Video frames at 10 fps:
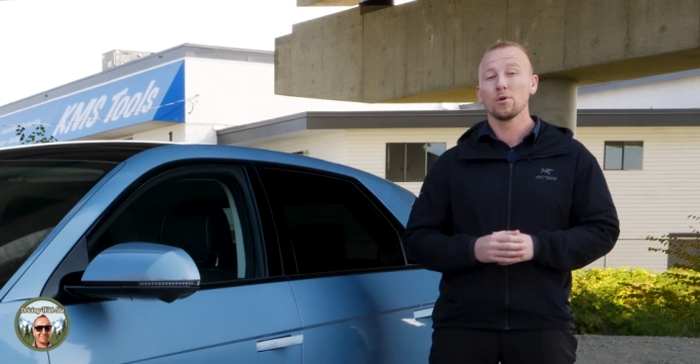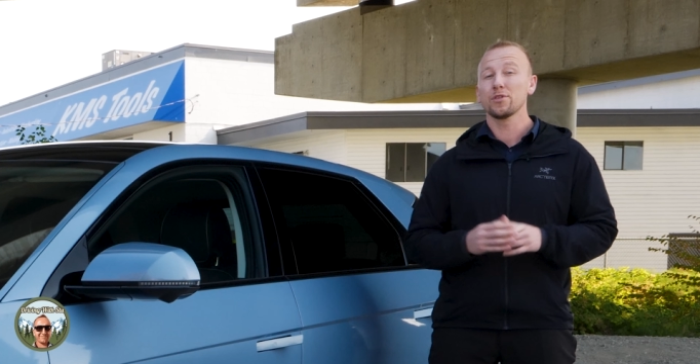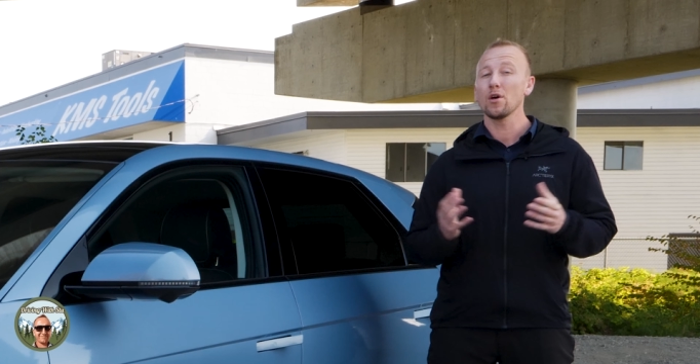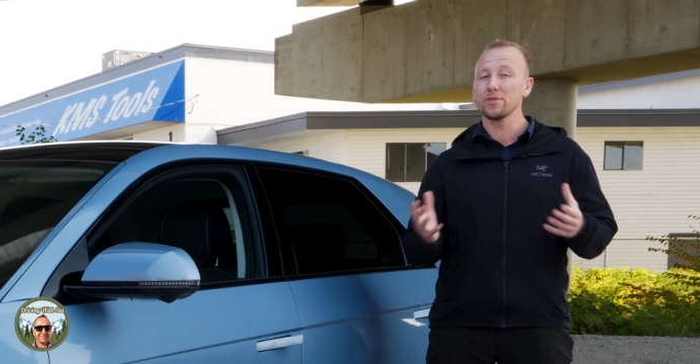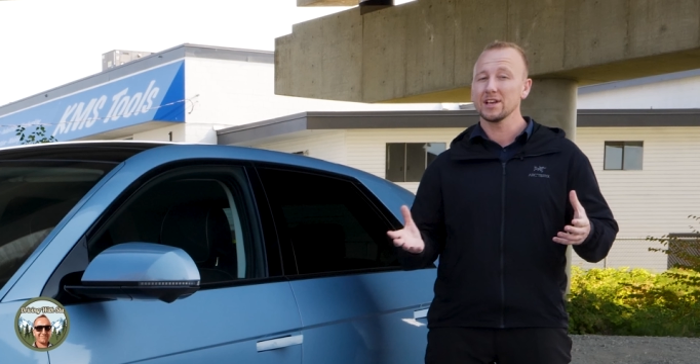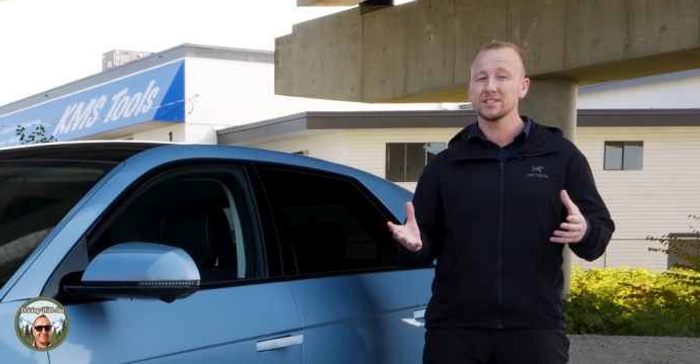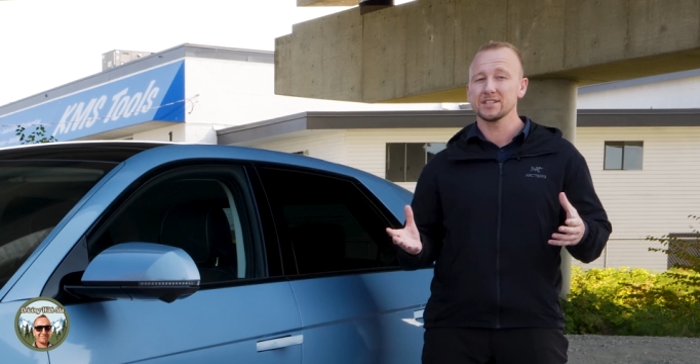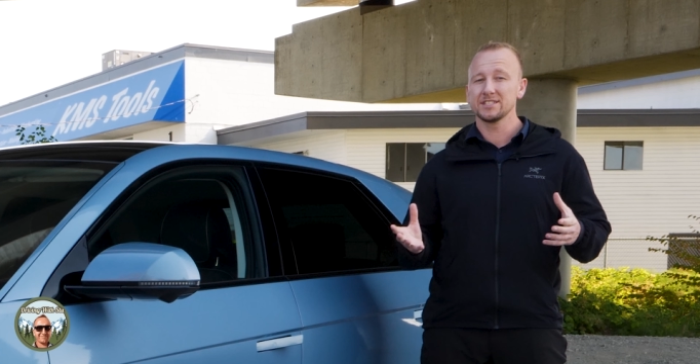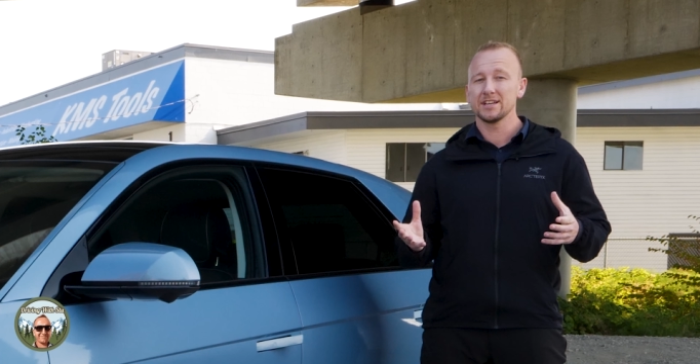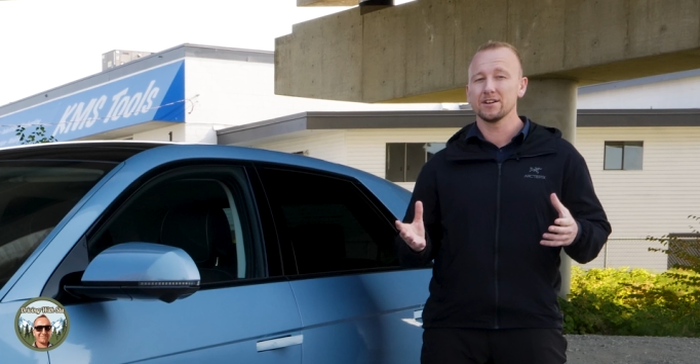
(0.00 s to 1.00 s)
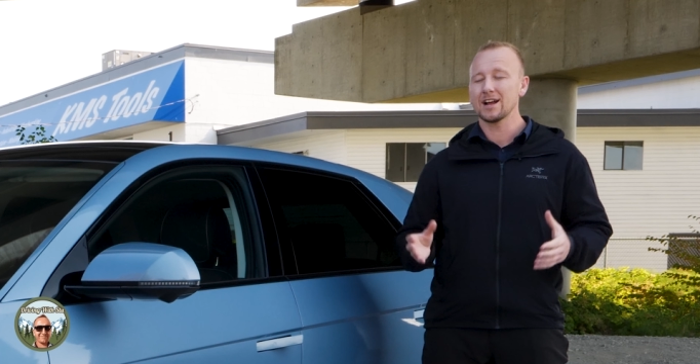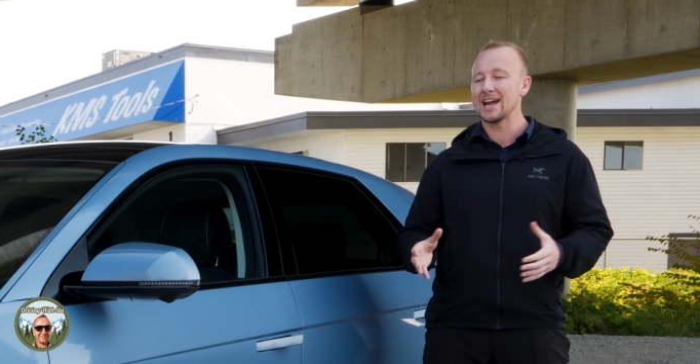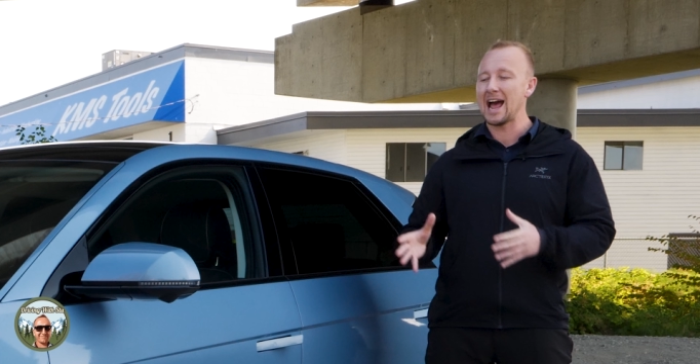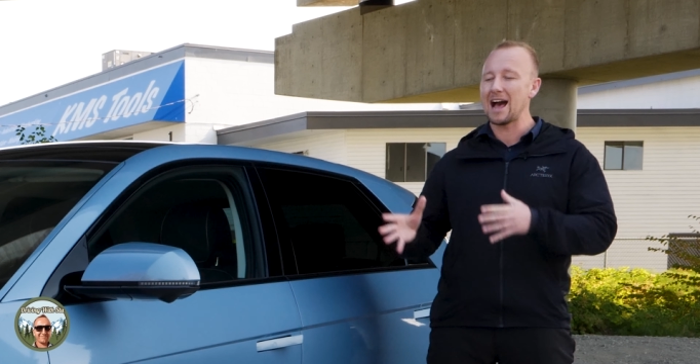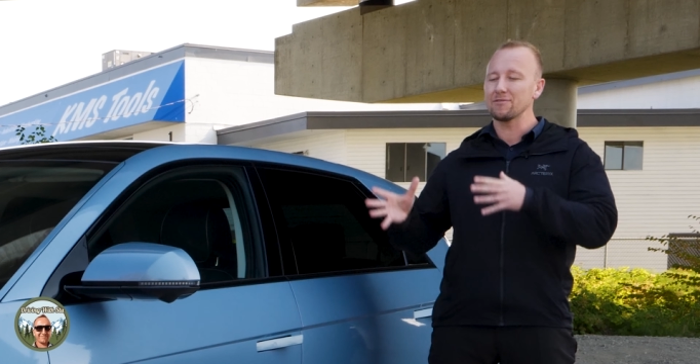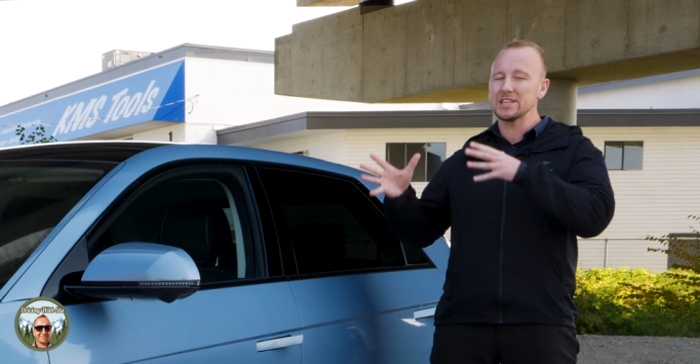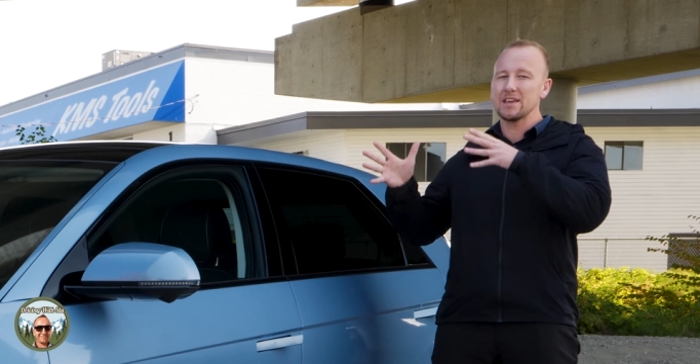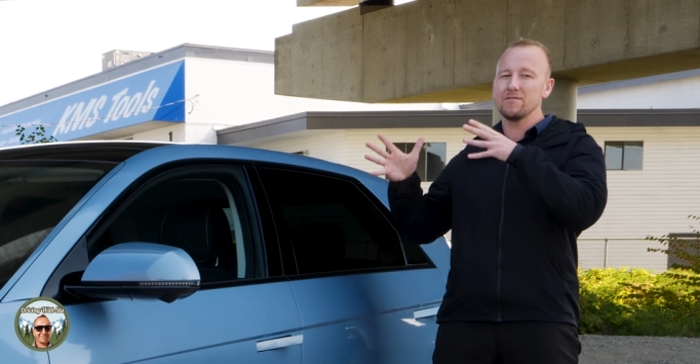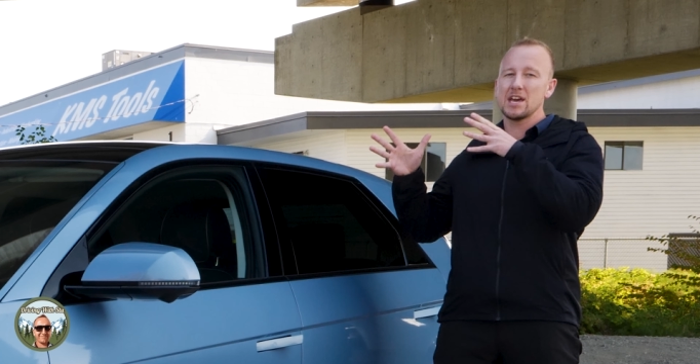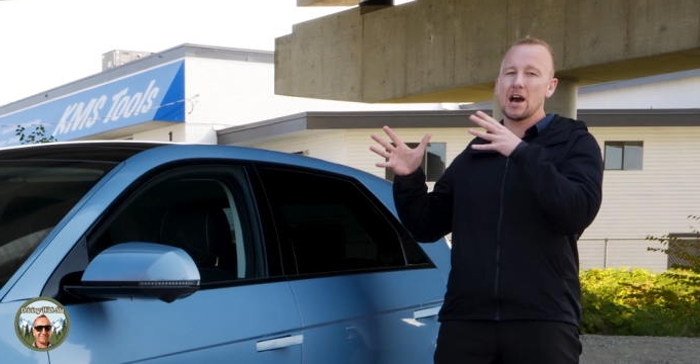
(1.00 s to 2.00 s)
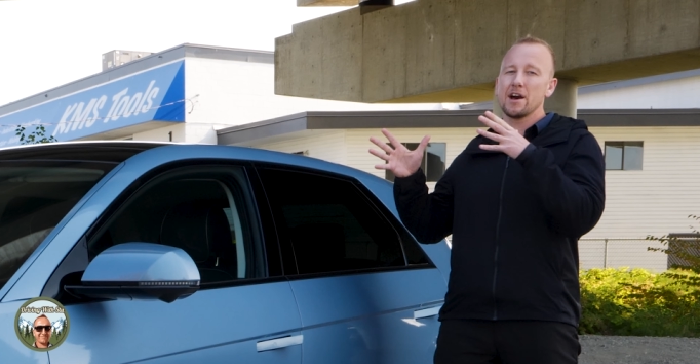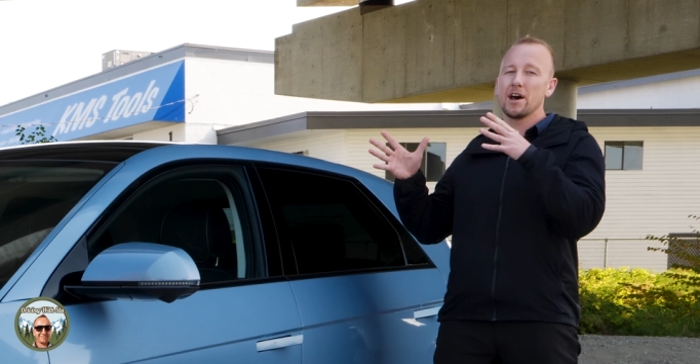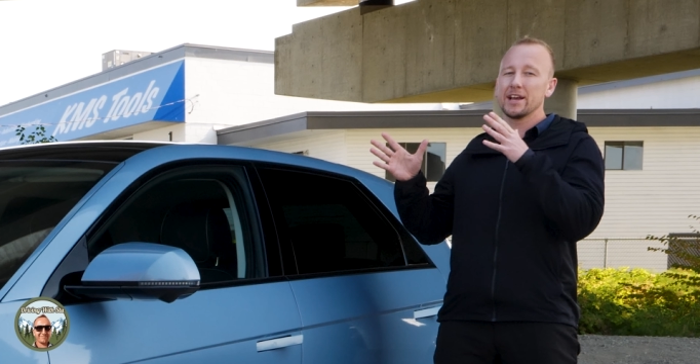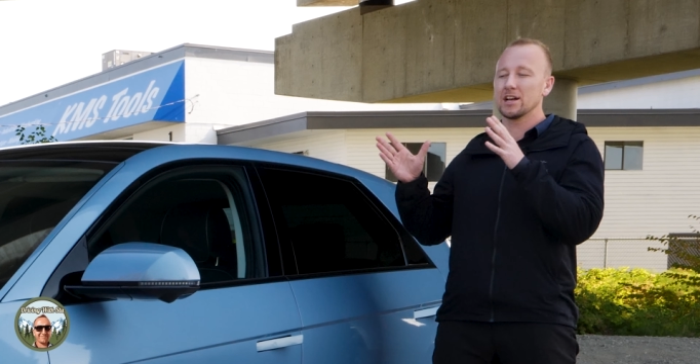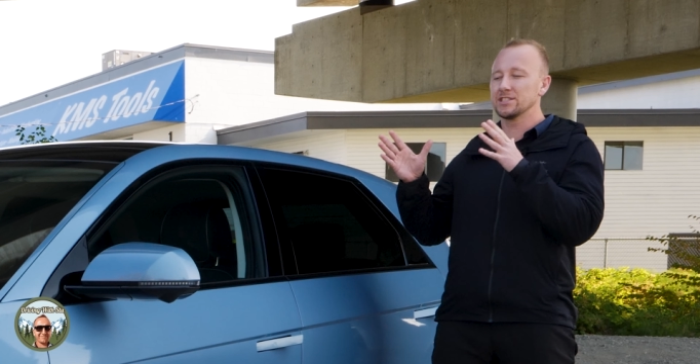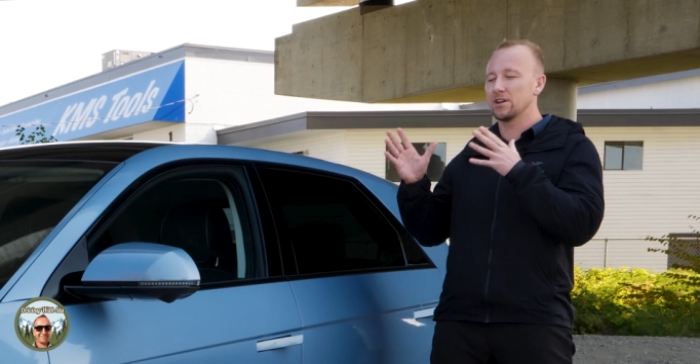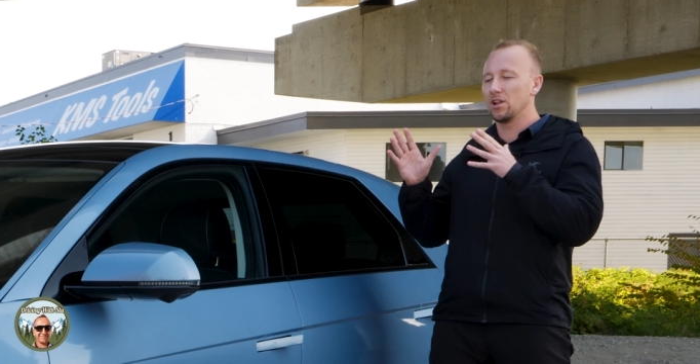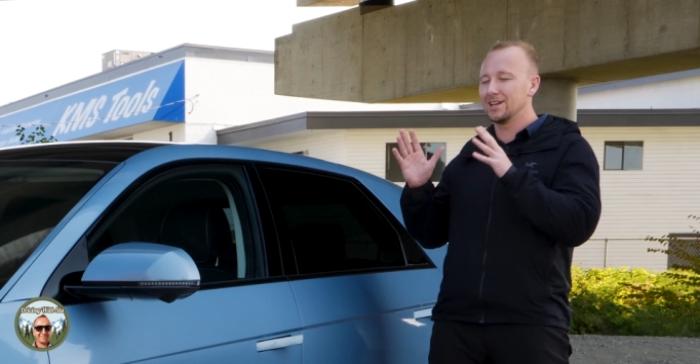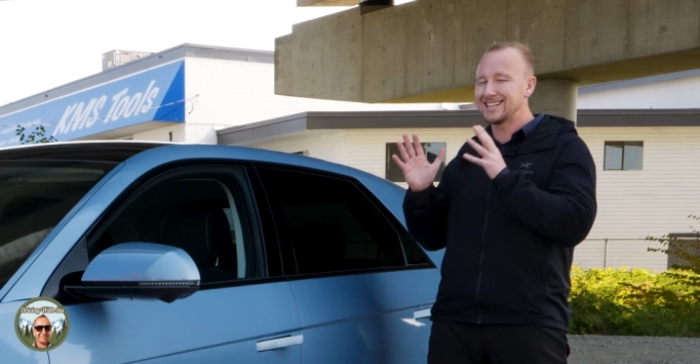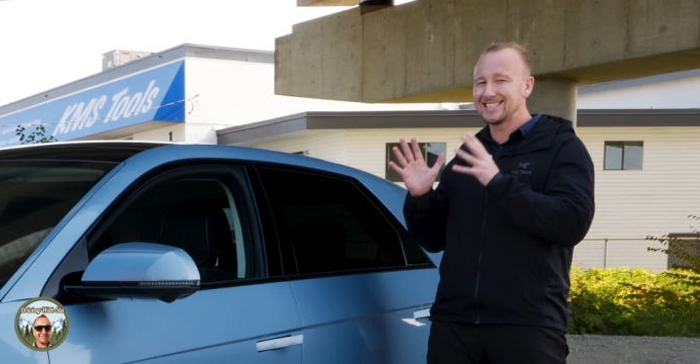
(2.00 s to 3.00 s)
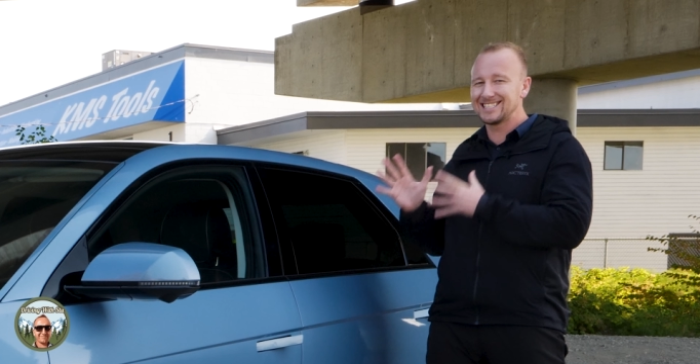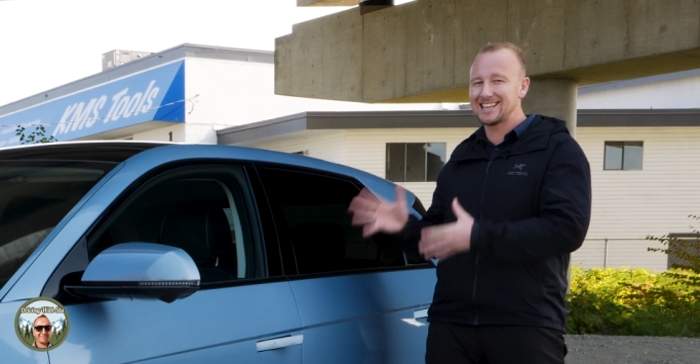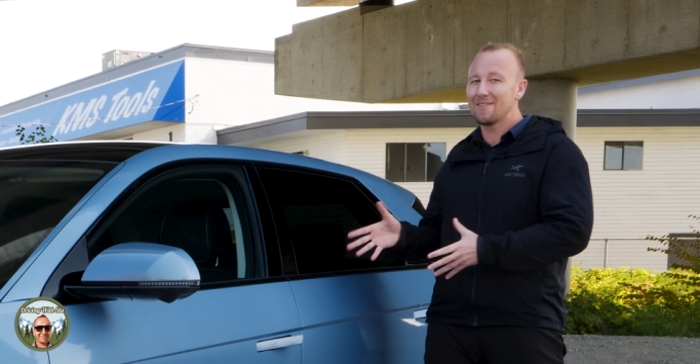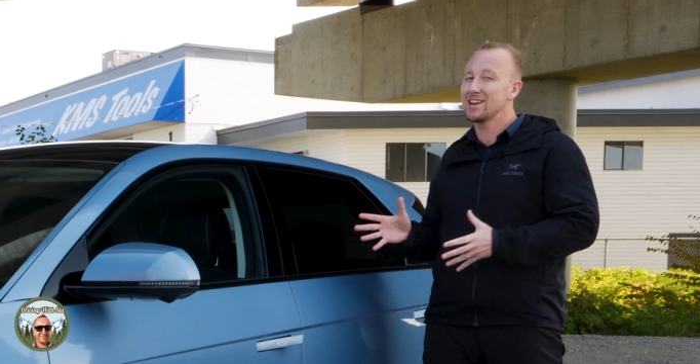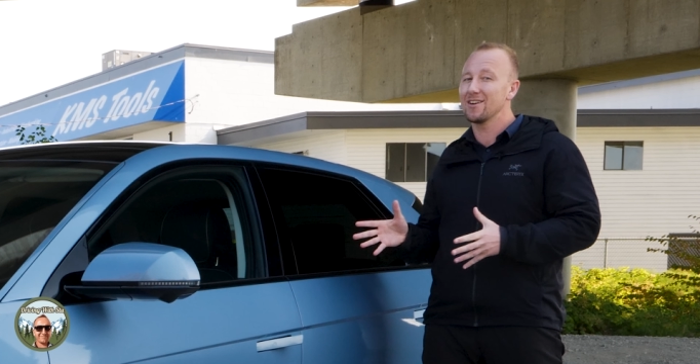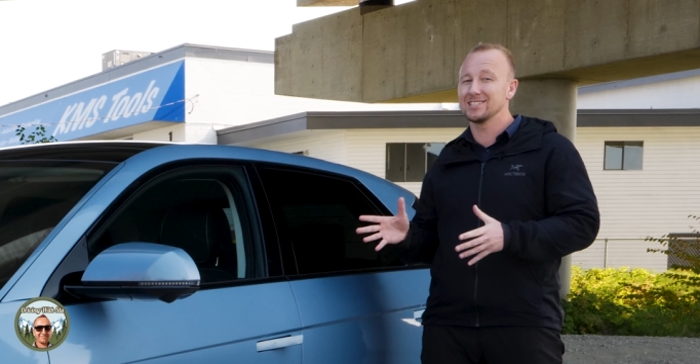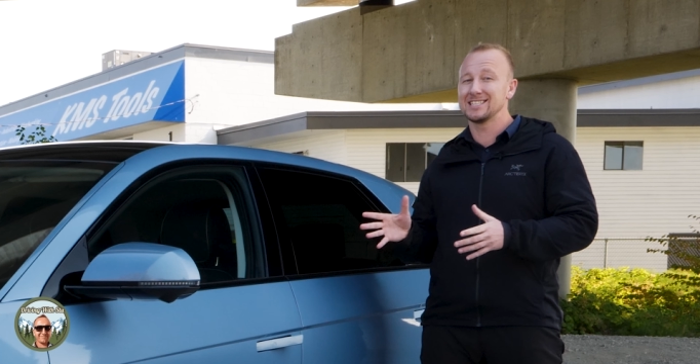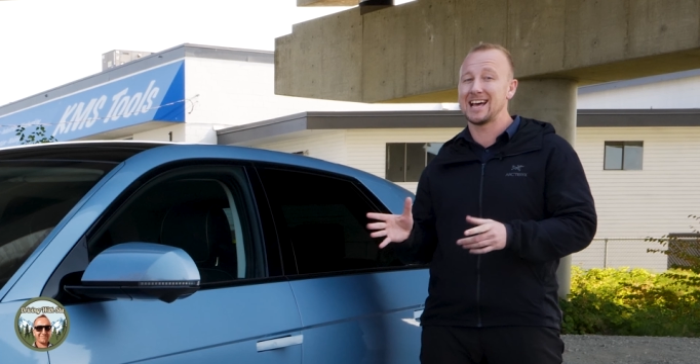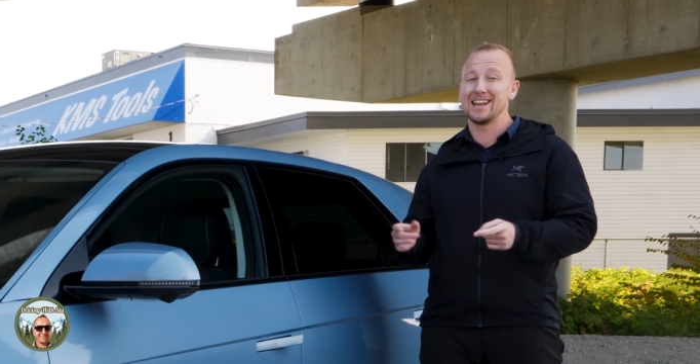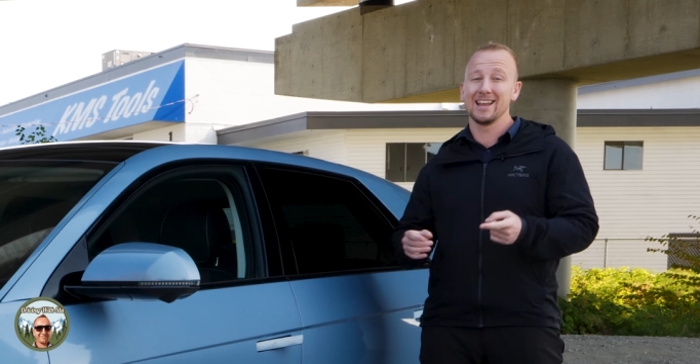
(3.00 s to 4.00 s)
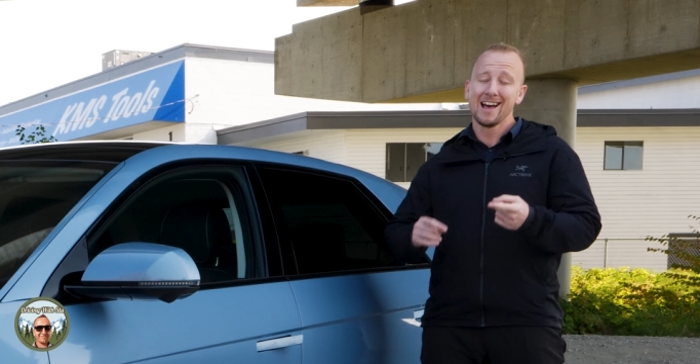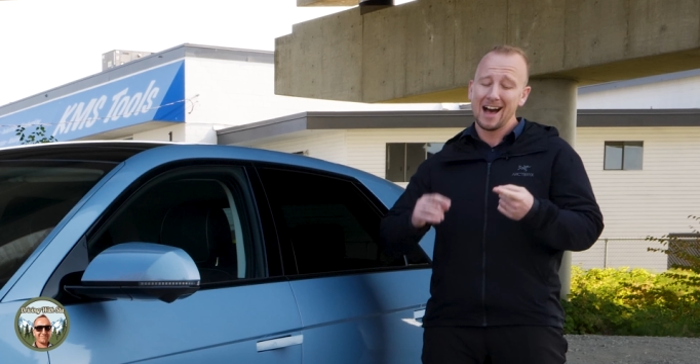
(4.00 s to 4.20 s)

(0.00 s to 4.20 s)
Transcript: With all things considered, I'd have to give the IONIQ a solid 7 out of 10.